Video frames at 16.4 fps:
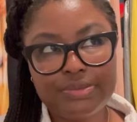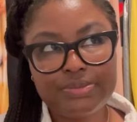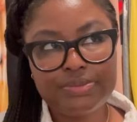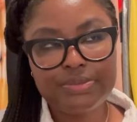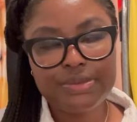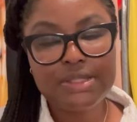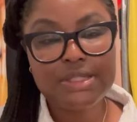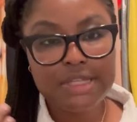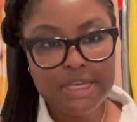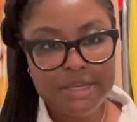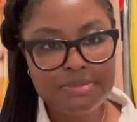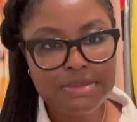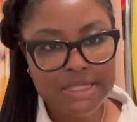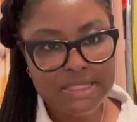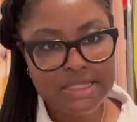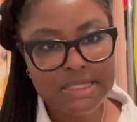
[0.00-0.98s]

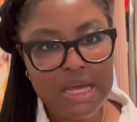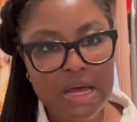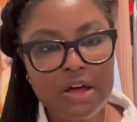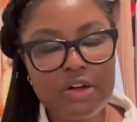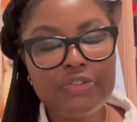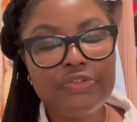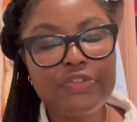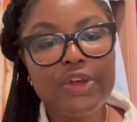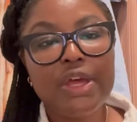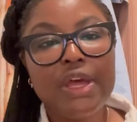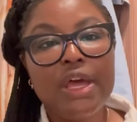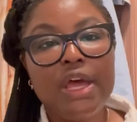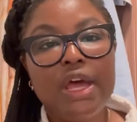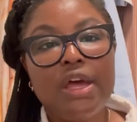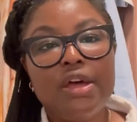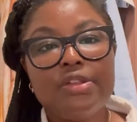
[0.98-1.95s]
SKIMS itself,
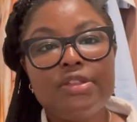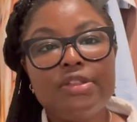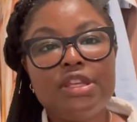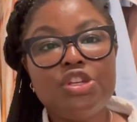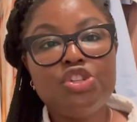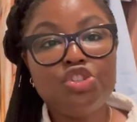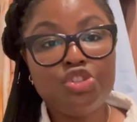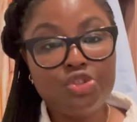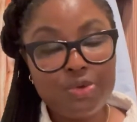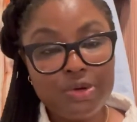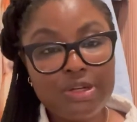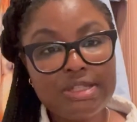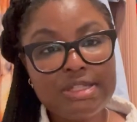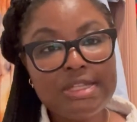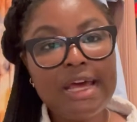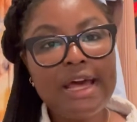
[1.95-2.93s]
the
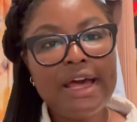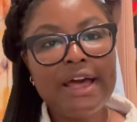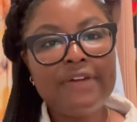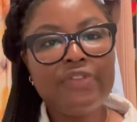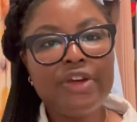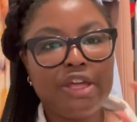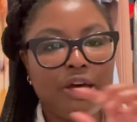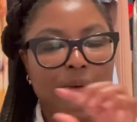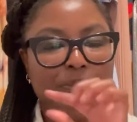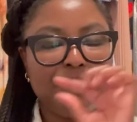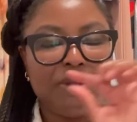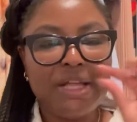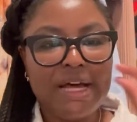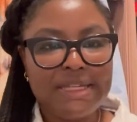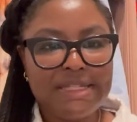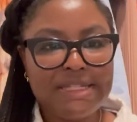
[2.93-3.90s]
shorts have a
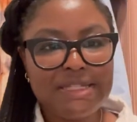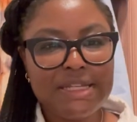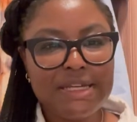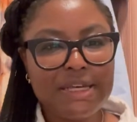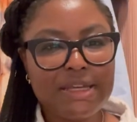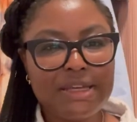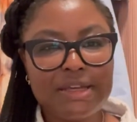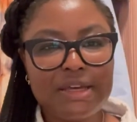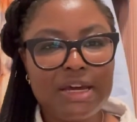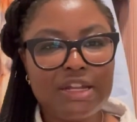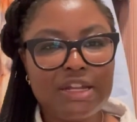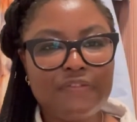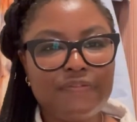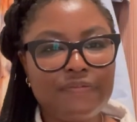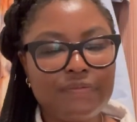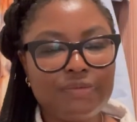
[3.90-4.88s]
plastic kind
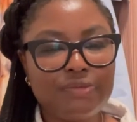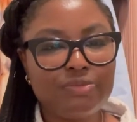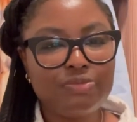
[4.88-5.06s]
of